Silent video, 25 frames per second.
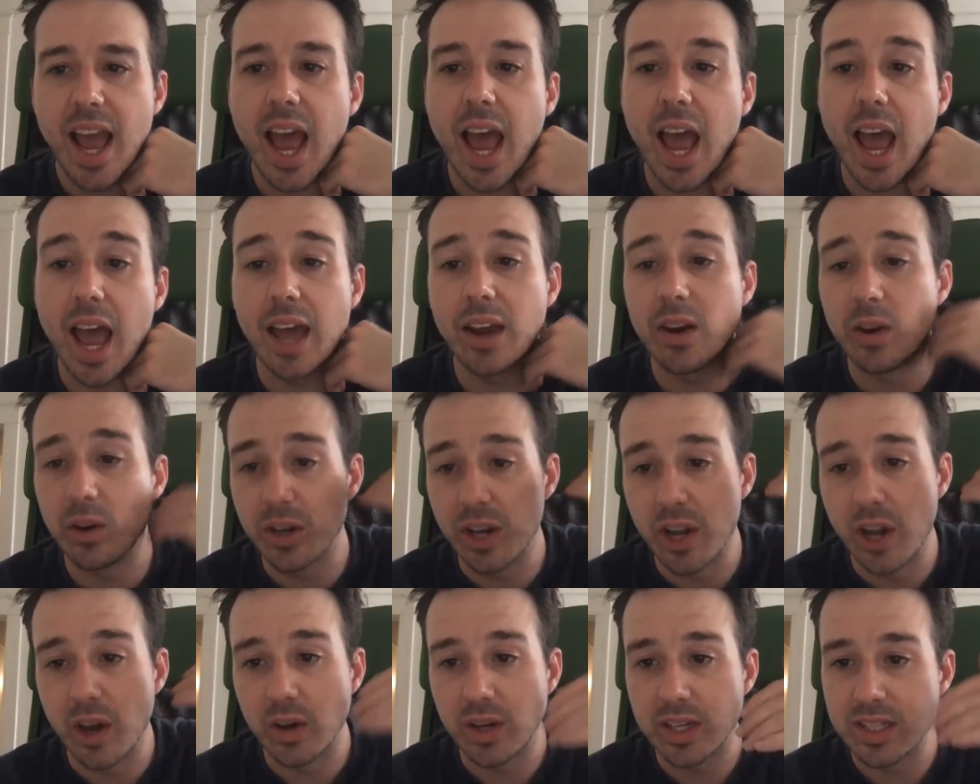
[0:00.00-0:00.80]
I don't
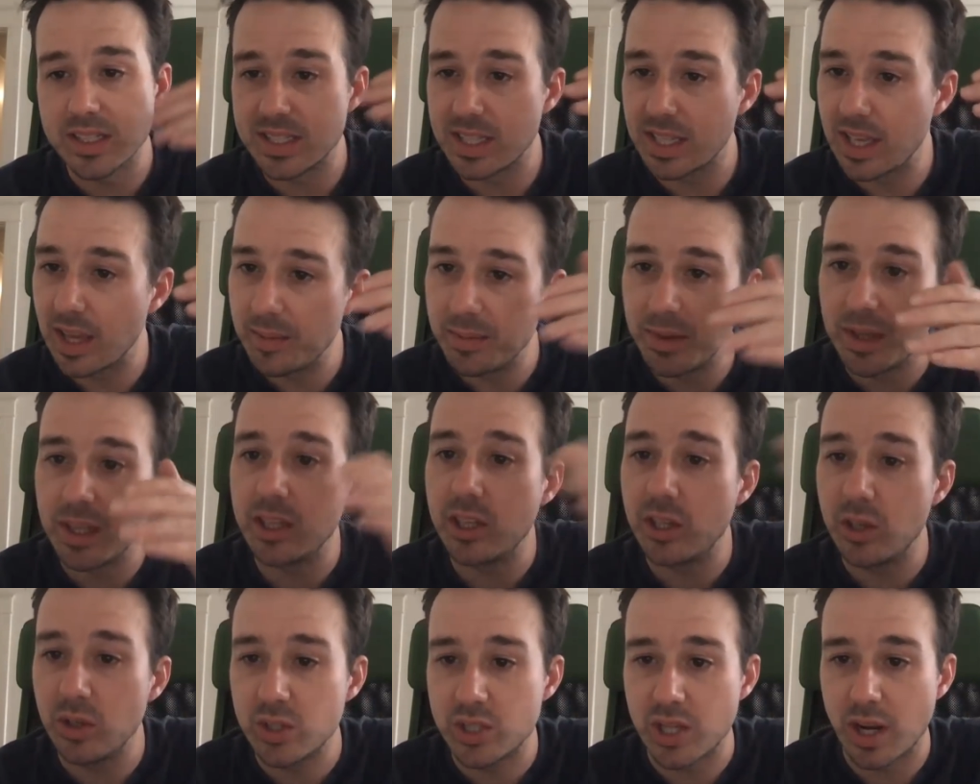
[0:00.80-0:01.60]
know, because it gave me a
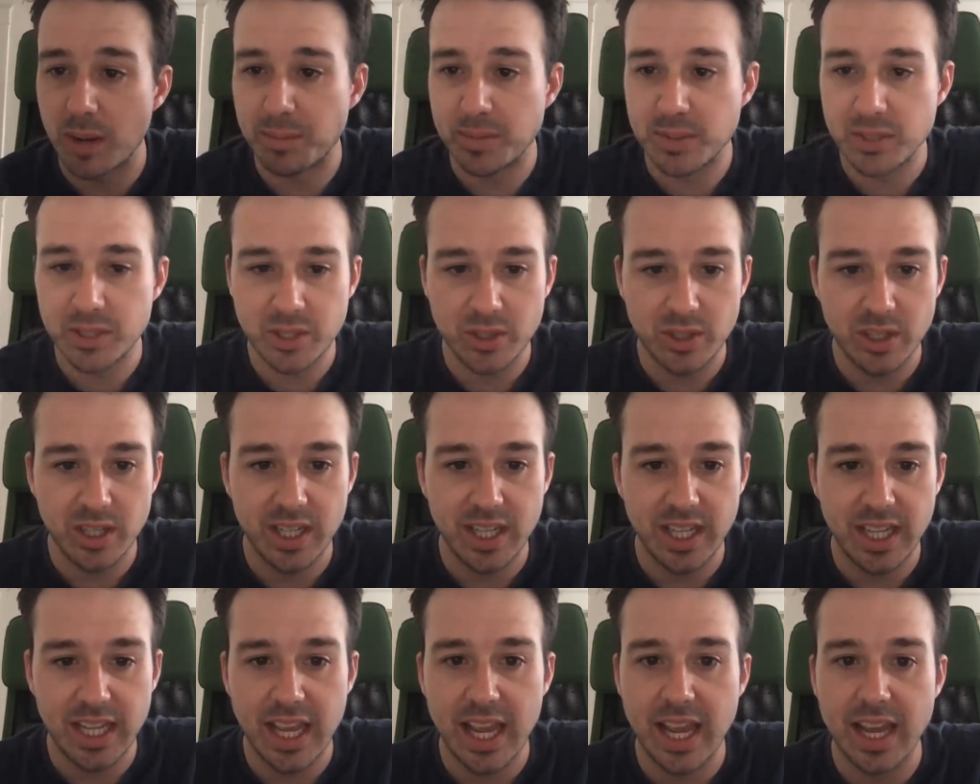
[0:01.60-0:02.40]
huge
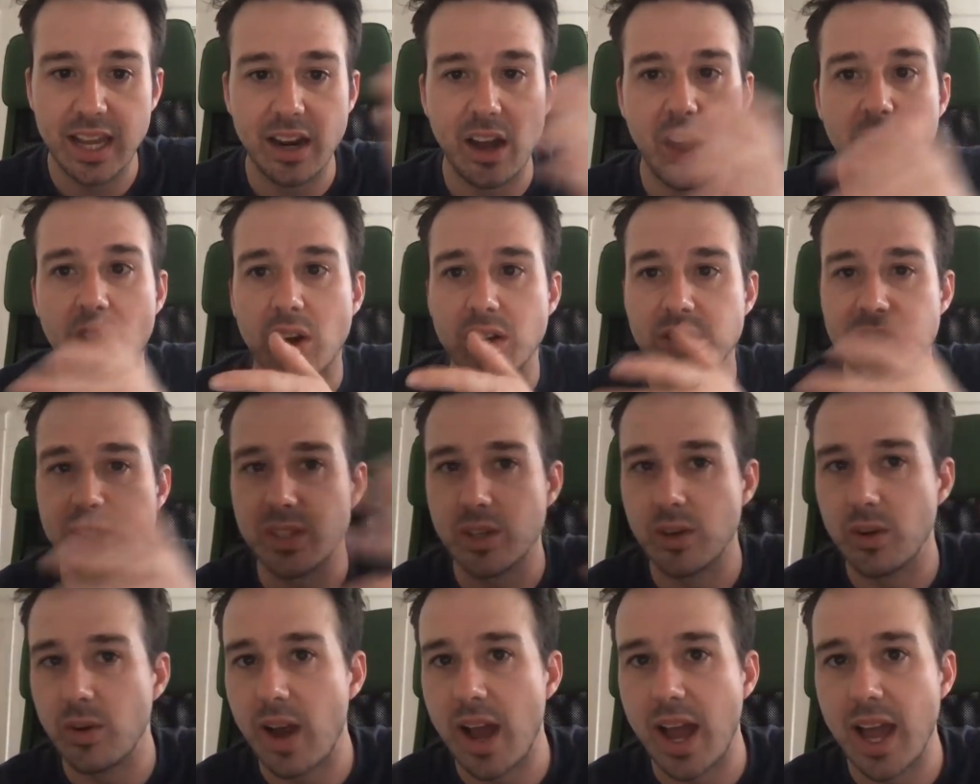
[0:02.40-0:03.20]
opportunity, and
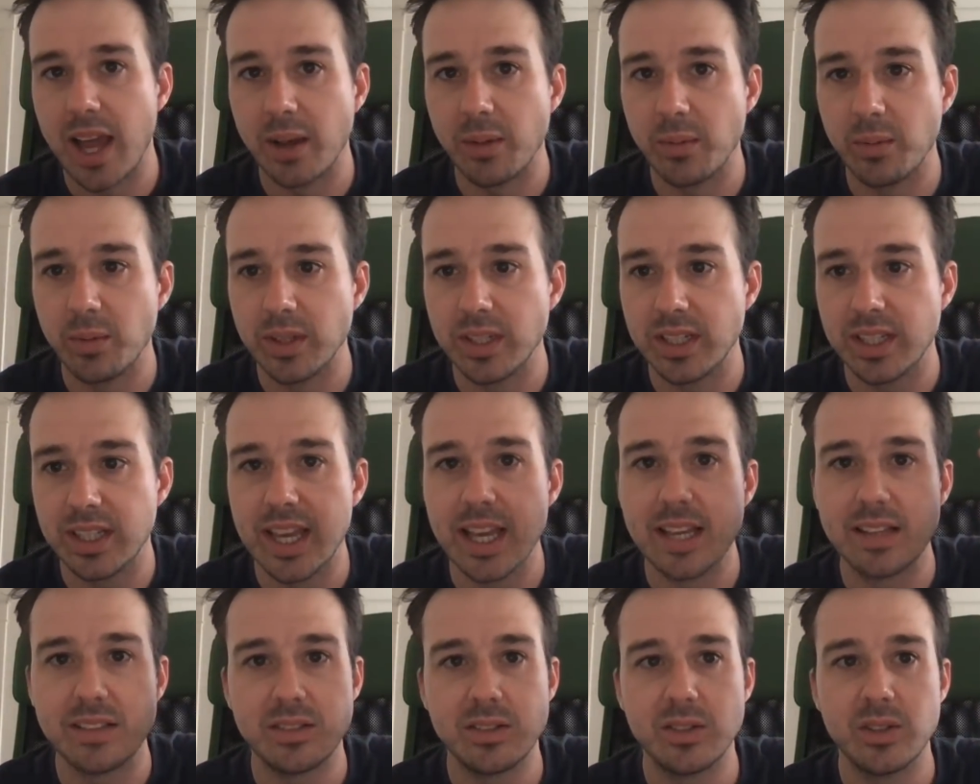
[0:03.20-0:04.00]
also I would
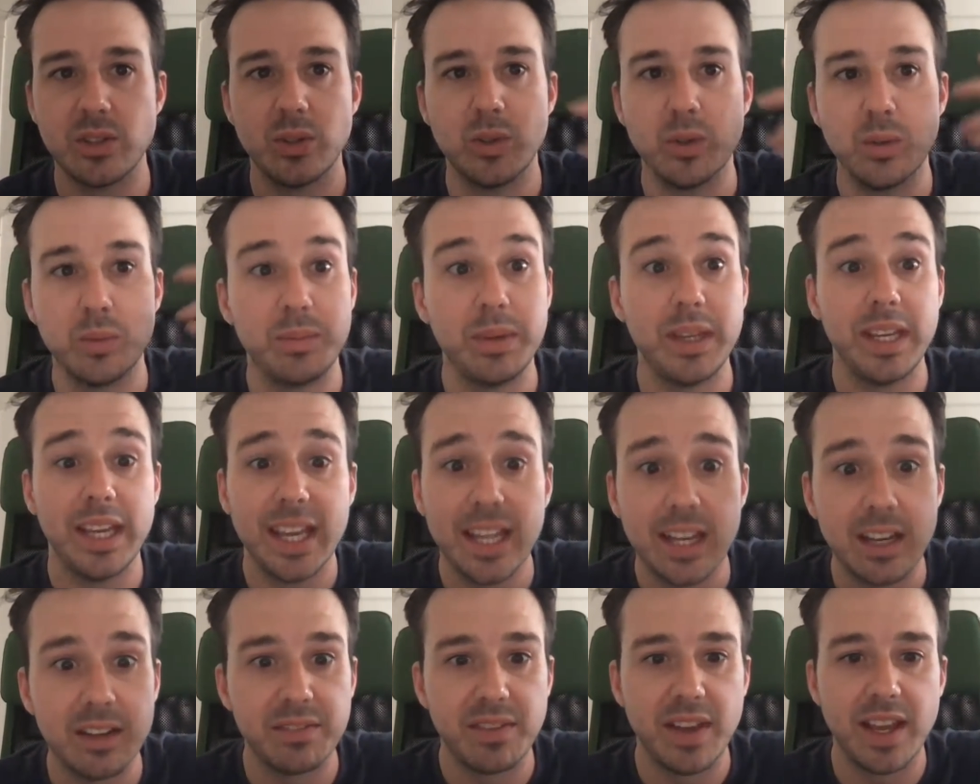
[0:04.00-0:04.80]
get to be
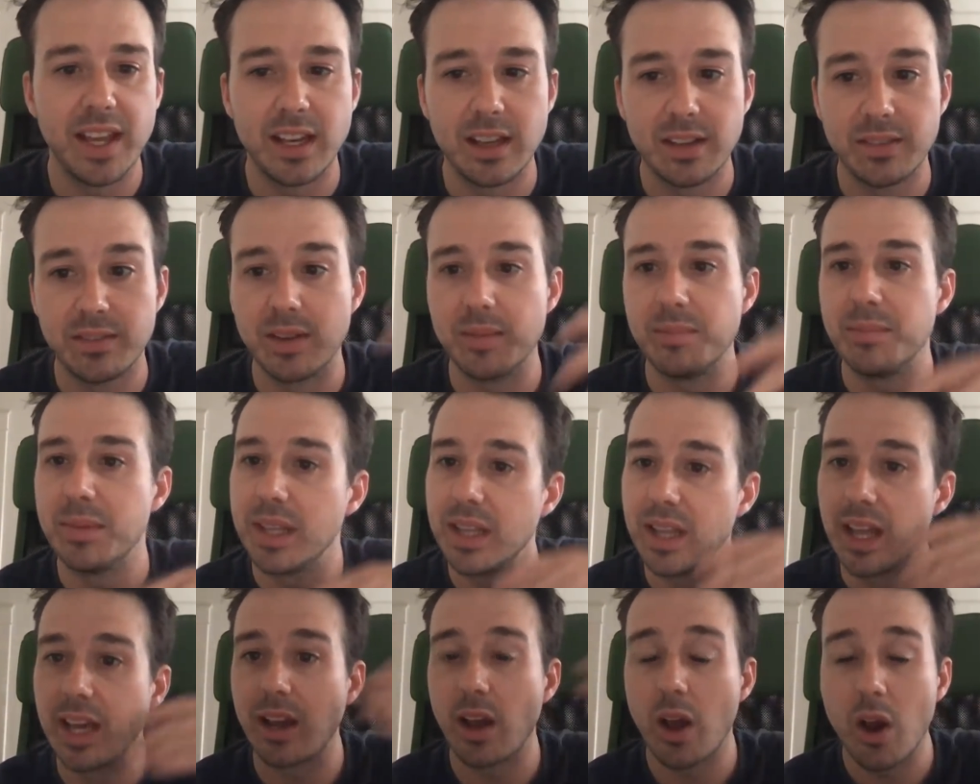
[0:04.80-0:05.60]
innovative and be
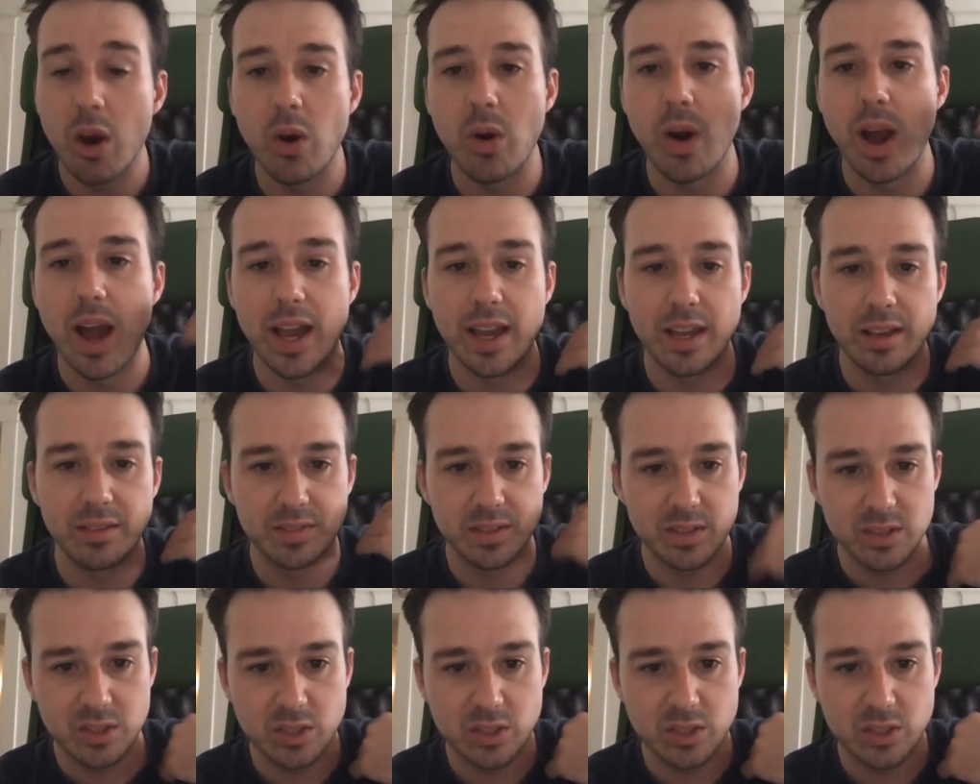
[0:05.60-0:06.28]
like, oh, I have a